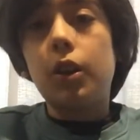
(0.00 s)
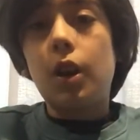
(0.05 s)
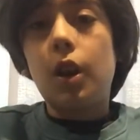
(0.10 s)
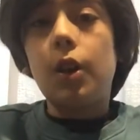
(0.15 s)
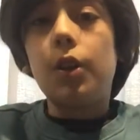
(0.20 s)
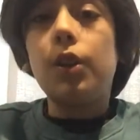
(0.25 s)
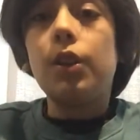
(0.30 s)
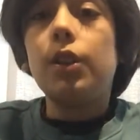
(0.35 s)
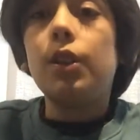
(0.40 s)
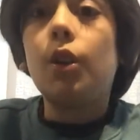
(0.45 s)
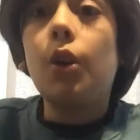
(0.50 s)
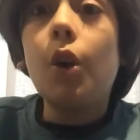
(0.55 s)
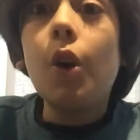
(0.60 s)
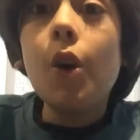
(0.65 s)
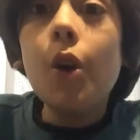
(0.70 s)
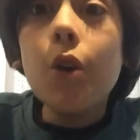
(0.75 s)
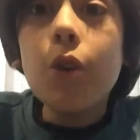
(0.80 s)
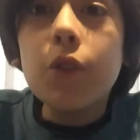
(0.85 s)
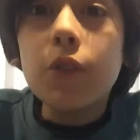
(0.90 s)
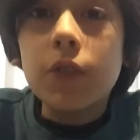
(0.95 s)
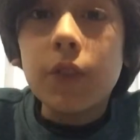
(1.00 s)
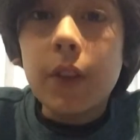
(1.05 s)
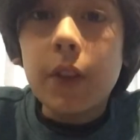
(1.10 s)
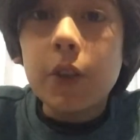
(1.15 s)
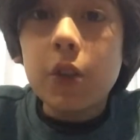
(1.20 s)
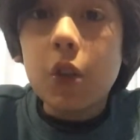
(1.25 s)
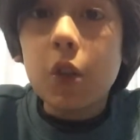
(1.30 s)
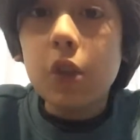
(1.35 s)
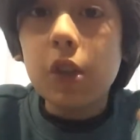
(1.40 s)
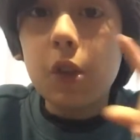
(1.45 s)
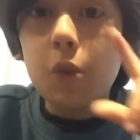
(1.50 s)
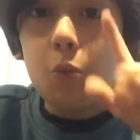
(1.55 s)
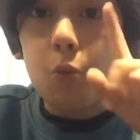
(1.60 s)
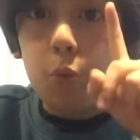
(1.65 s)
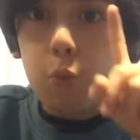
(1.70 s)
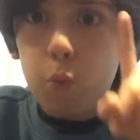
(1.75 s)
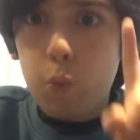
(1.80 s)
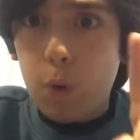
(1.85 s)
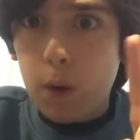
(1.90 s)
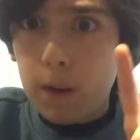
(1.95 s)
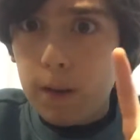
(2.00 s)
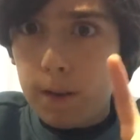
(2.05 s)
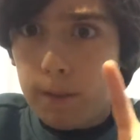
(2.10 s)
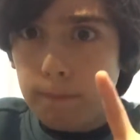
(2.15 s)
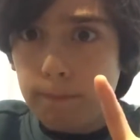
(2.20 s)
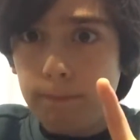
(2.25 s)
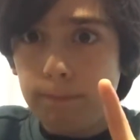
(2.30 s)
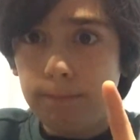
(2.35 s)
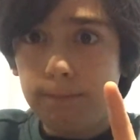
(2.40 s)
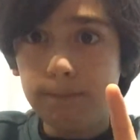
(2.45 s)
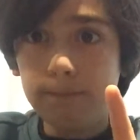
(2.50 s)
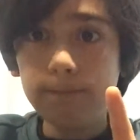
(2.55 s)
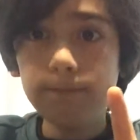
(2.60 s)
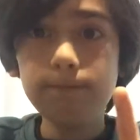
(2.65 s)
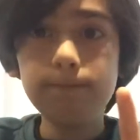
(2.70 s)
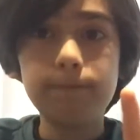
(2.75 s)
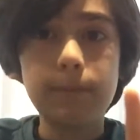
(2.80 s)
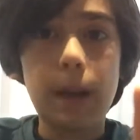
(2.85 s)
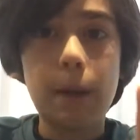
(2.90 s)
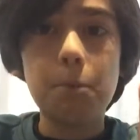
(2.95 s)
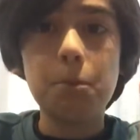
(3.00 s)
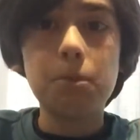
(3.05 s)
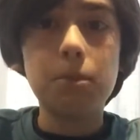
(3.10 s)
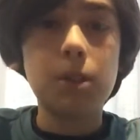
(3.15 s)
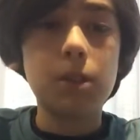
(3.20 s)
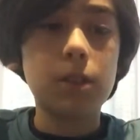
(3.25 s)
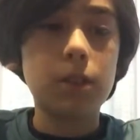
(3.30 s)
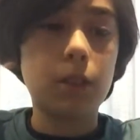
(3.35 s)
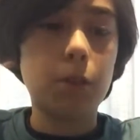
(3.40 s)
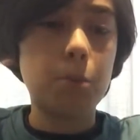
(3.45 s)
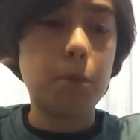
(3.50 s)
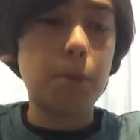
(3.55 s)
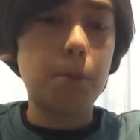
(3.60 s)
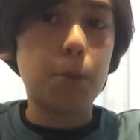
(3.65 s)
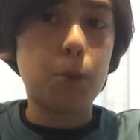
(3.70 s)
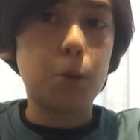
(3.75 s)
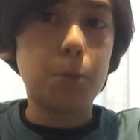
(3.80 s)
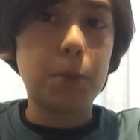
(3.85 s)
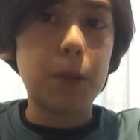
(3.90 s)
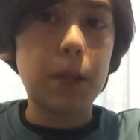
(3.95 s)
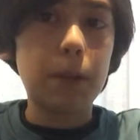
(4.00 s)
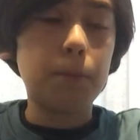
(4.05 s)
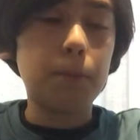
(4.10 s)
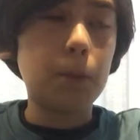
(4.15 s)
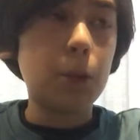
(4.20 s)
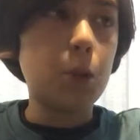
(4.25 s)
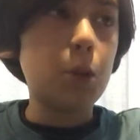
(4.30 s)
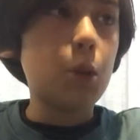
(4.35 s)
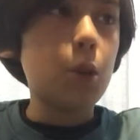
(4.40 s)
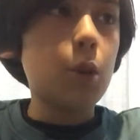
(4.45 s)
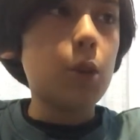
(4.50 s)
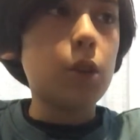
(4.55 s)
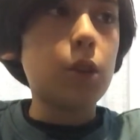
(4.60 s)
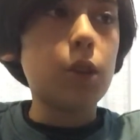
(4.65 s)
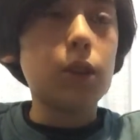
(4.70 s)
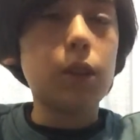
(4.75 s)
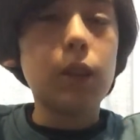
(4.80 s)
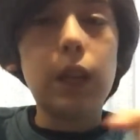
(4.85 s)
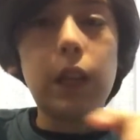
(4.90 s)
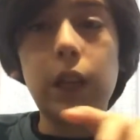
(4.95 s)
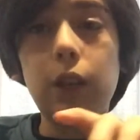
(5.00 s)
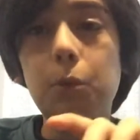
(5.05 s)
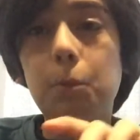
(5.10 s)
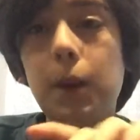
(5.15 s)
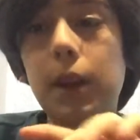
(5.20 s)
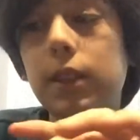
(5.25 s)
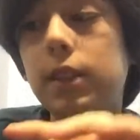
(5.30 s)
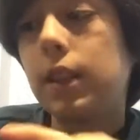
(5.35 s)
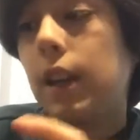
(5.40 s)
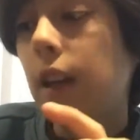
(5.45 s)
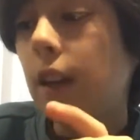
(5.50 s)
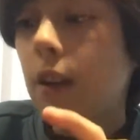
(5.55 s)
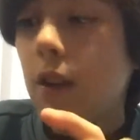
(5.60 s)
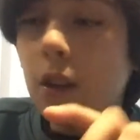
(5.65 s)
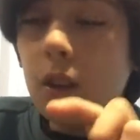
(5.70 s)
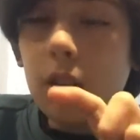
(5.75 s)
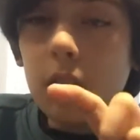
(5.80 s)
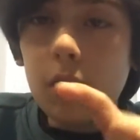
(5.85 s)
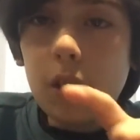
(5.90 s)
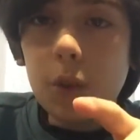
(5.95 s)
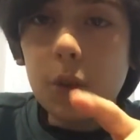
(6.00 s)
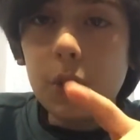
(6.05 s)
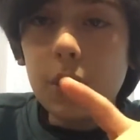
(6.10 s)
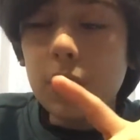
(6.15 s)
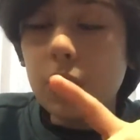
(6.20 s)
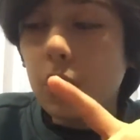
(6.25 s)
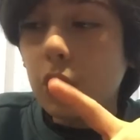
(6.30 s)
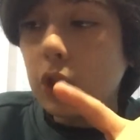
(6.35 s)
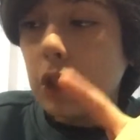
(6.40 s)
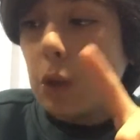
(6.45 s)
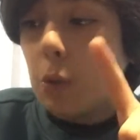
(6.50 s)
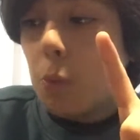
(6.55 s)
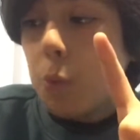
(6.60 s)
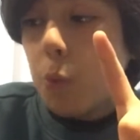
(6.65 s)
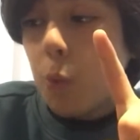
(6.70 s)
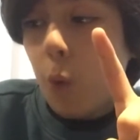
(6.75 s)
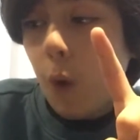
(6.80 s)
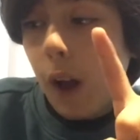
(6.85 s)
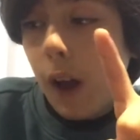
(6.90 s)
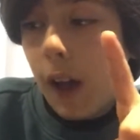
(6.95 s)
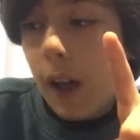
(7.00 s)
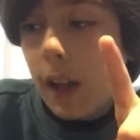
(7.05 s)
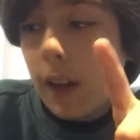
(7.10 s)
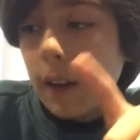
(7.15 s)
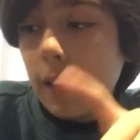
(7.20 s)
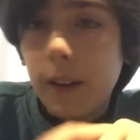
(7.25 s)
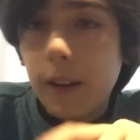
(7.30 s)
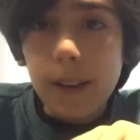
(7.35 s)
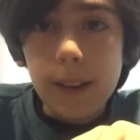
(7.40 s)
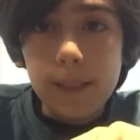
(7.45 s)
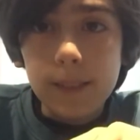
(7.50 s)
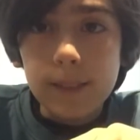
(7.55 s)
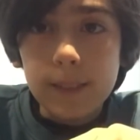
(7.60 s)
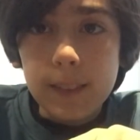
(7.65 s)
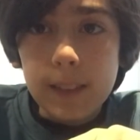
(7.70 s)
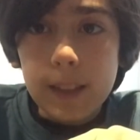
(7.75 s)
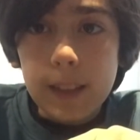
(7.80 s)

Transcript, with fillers: Kart oh, there's only one. I'm just a little bit burping. Like you might say, oh, there's only one. No.